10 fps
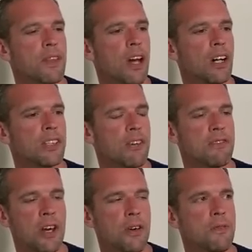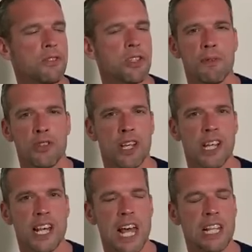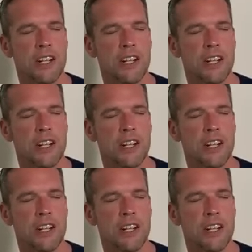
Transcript: I don't know too much detail,